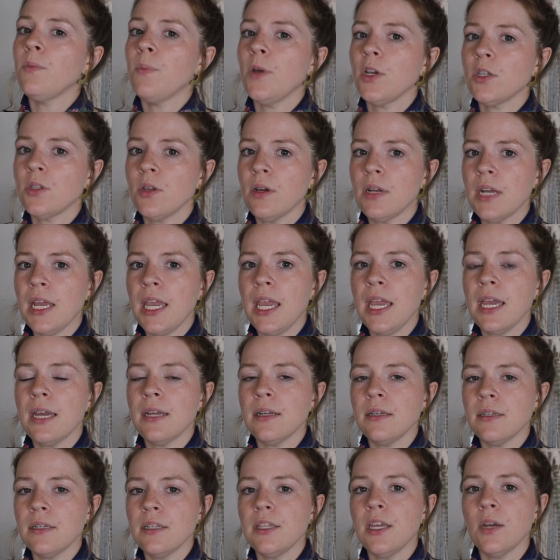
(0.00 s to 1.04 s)
books on
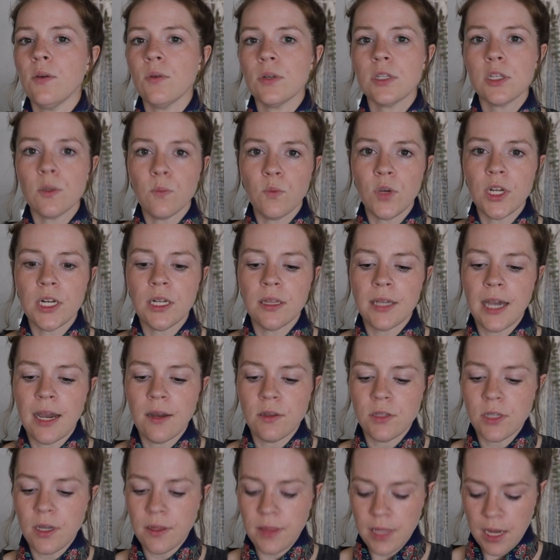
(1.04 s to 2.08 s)
hand. There was some
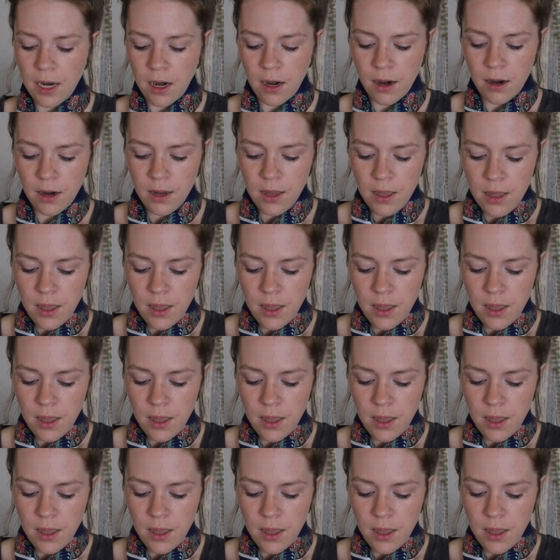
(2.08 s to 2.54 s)
read-alouds on there.